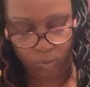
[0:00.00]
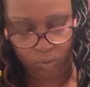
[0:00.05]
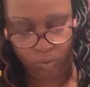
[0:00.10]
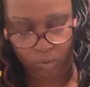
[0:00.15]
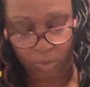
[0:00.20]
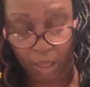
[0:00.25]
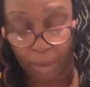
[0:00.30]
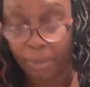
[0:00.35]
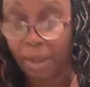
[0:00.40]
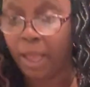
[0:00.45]

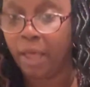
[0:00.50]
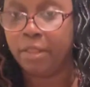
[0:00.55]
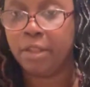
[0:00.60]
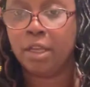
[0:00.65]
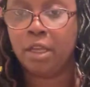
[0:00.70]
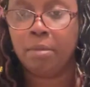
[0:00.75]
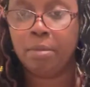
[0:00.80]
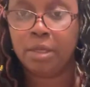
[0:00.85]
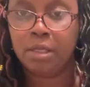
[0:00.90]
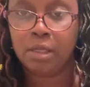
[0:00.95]
I might have to
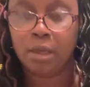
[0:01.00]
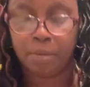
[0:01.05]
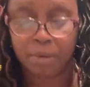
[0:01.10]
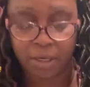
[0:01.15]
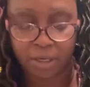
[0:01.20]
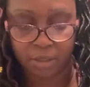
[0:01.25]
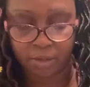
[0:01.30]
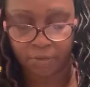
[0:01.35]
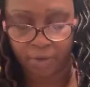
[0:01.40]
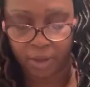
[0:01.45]
get me some of
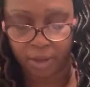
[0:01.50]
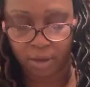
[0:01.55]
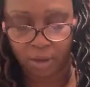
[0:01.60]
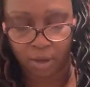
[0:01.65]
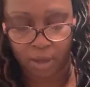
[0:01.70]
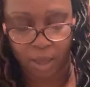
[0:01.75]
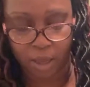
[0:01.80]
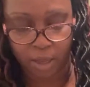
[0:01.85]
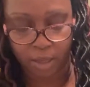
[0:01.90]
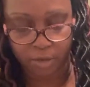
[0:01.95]
these finger
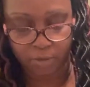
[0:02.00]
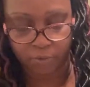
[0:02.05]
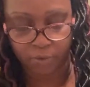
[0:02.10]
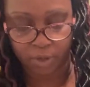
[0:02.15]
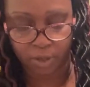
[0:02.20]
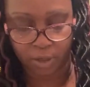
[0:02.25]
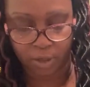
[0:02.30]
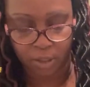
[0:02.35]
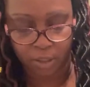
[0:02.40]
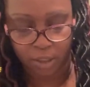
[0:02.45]
cuts
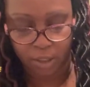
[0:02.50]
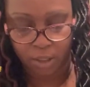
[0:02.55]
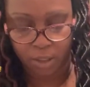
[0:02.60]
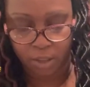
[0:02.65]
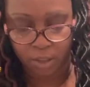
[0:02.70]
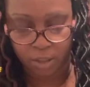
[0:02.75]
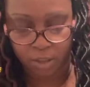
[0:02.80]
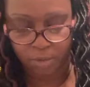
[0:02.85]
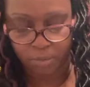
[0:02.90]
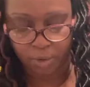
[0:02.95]
for
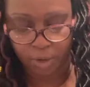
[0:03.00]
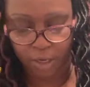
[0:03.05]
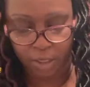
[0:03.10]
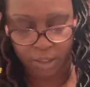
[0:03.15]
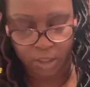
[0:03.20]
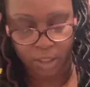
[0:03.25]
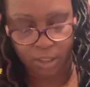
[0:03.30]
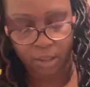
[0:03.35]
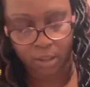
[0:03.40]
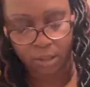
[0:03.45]
this
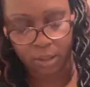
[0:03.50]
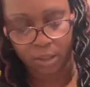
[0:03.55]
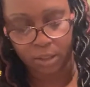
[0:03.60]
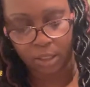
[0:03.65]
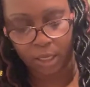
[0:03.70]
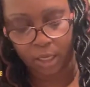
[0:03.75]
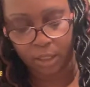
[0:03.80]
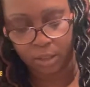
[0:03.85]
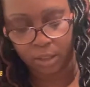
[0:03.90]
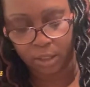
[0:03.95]
project, because this
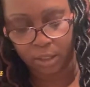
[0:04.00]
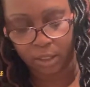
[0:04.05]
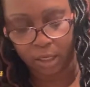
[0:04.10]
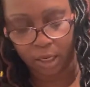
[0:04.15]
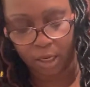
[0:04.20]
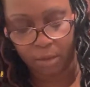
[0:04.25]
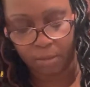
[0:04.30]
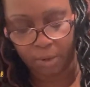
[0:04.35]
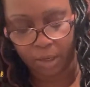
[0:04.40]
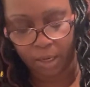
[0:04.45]
actually
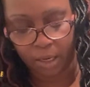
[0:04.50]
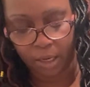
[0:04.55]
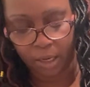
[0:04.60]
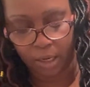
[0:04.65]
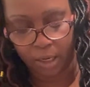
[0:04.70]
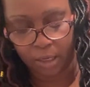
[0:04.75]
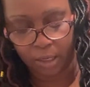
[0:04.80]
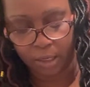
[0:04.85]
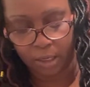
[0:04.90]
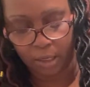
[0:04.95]
came in
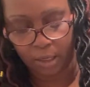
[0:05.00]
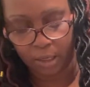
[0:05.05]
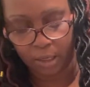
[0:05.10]
handy.